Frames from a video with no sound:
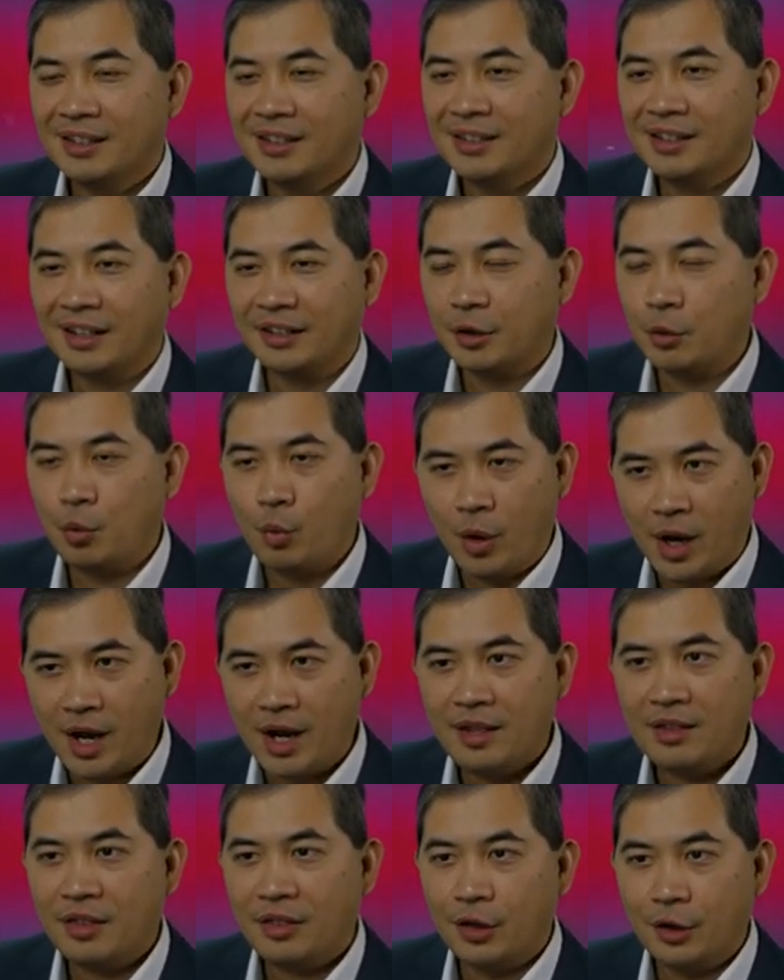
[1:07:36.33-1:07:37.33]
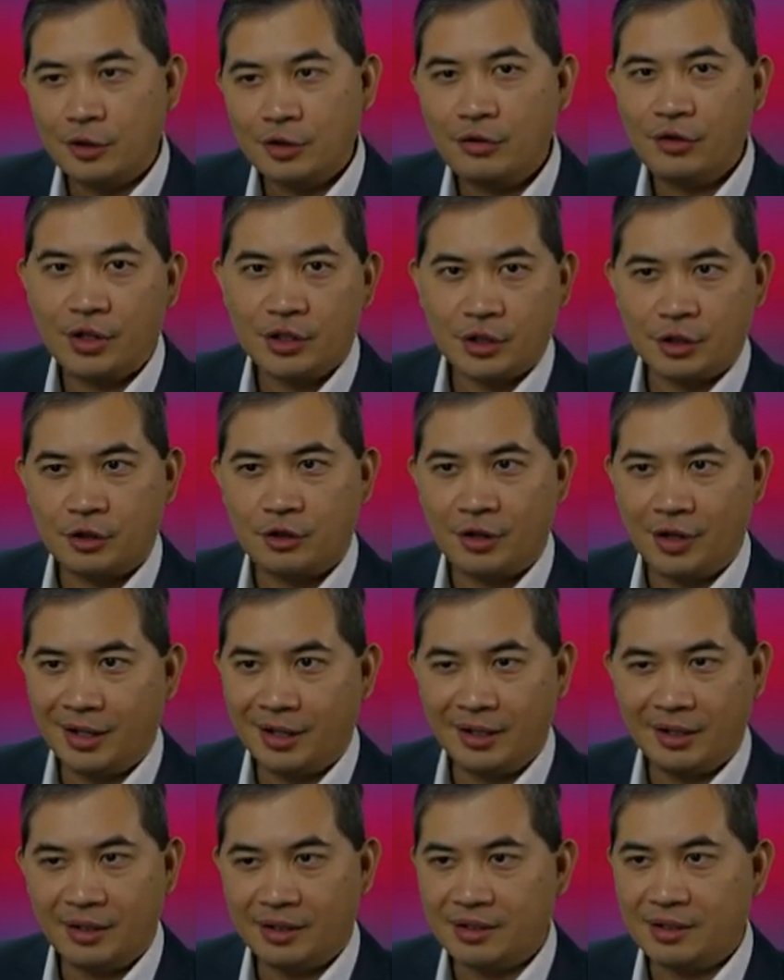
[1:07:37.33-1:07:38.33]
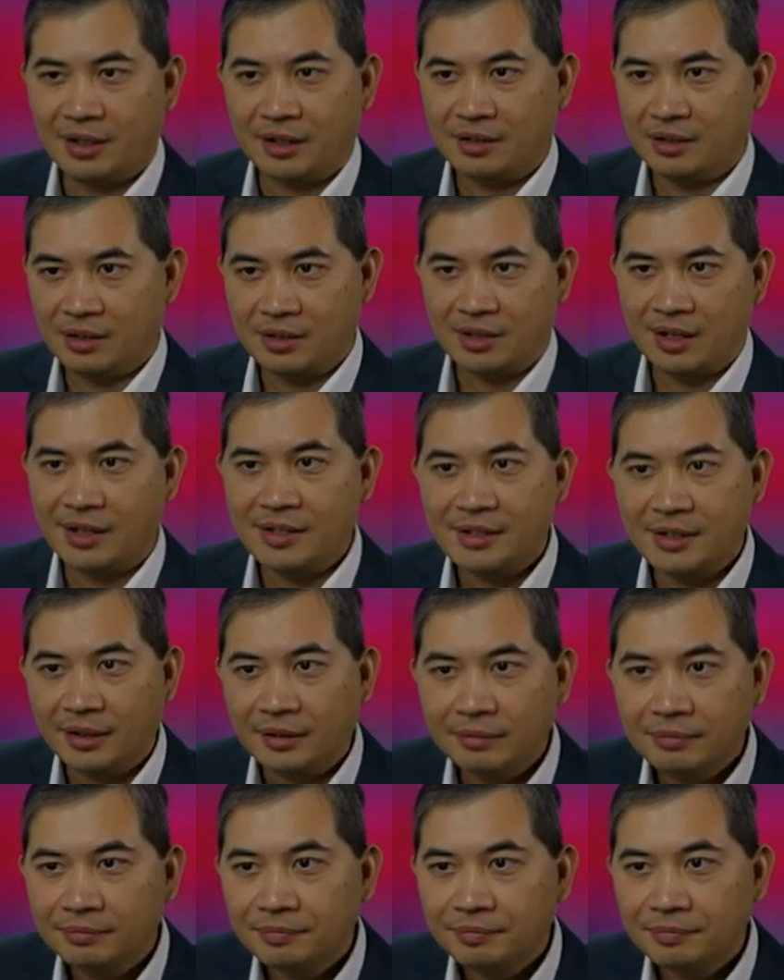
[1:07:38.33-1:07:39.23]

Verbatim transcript: Like the way that those fish are treated, it's like disgusting.